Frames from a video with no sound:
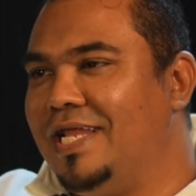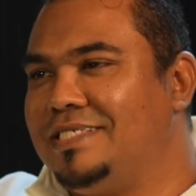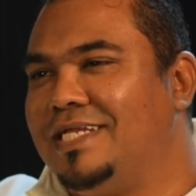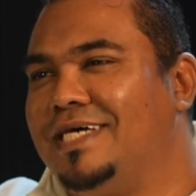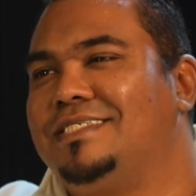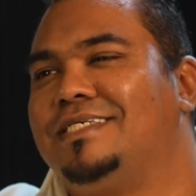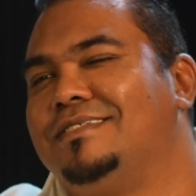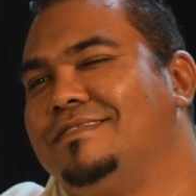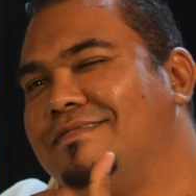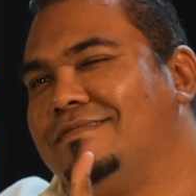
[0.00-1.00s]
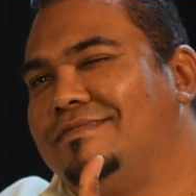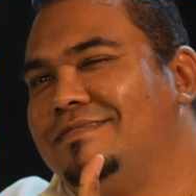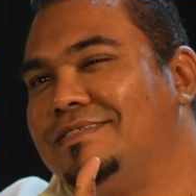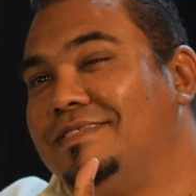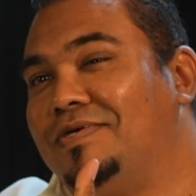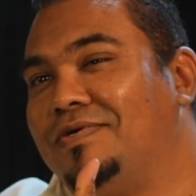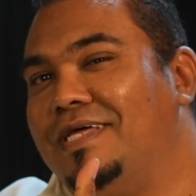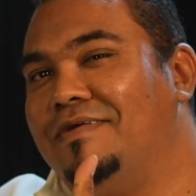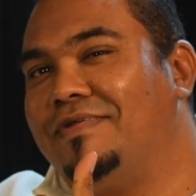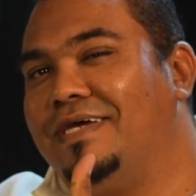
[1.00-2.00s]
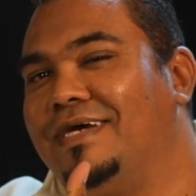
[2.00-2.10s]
the listeners. Good evening